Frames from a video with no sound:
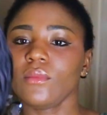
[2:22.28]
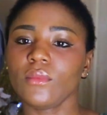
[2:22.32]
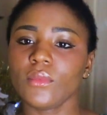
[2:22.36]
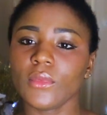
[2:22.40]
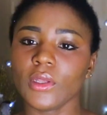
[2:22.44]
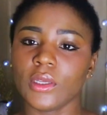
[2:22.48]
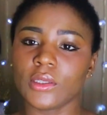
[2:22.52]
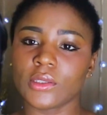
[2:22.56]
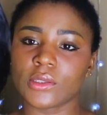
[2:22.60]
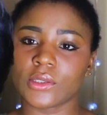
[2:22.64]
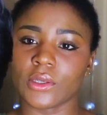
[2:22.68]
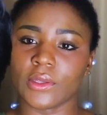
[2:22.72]

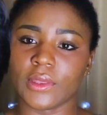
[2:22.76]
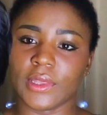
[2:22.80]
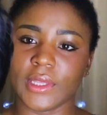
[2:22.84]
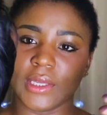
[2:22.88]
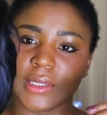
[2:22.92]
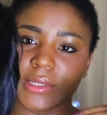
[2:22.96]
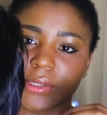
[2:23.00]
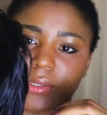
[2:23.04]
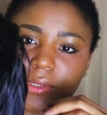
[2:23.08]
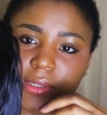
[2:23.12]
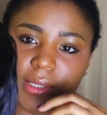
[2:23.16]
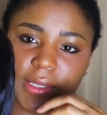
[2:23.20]
So
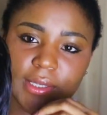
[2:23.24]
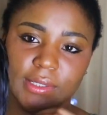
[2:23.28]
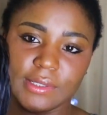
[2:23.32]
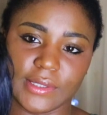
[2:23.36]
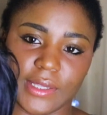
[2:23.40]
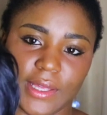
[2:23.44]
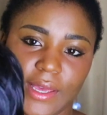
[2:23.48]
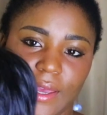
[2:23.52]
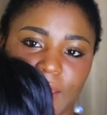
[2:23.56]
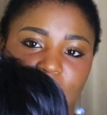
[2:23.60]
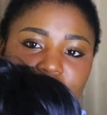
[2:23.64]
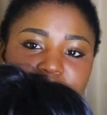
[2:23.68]
this is
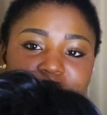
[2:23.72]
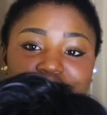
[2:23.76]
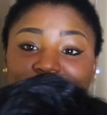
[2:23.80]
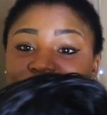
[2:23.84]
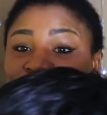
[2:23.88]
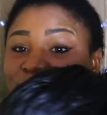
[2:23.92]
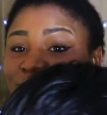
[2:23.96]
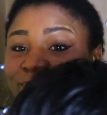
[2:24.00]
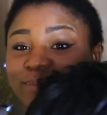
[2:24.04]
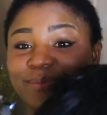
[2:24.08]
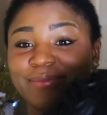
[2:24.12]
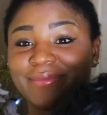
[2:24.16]
the hair.
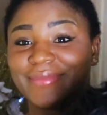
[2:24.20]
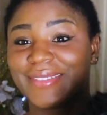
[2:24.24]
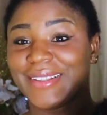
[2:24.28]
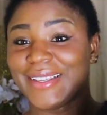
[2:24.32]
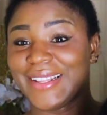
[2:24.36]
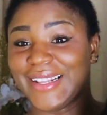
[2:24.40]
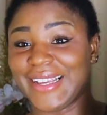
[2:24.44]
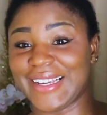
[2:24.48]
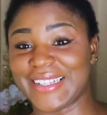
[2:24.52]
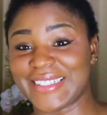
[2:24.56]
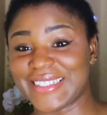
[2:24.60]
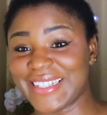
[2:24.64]

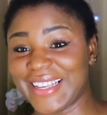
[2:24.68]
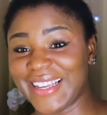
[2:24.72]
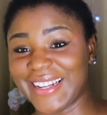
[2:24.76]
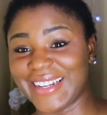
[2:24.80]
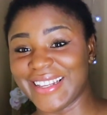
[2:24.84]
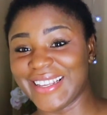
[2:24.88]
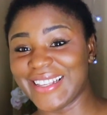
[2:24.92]
Like I said,